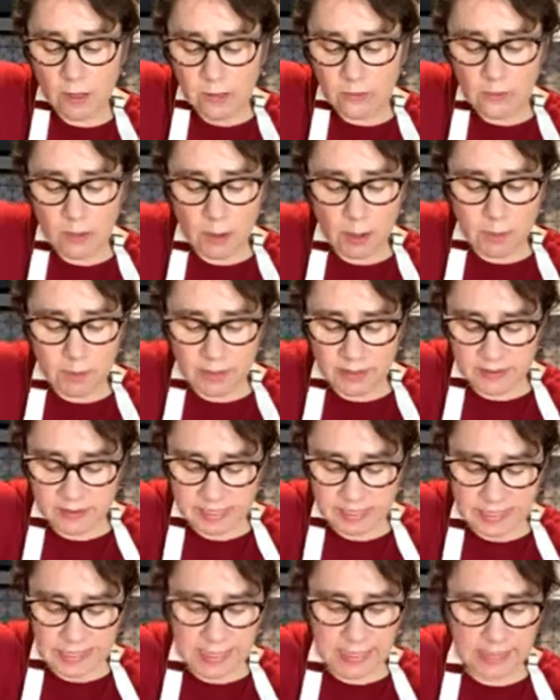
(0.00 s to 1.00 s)
So I'm
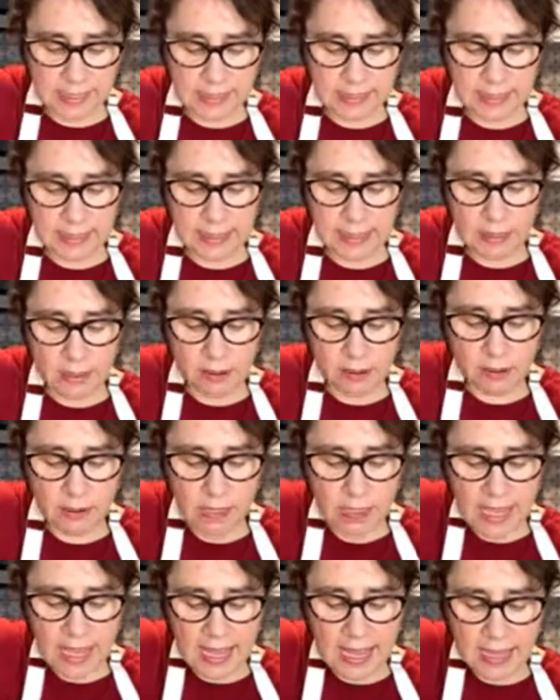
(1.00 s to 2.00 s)
digging in here,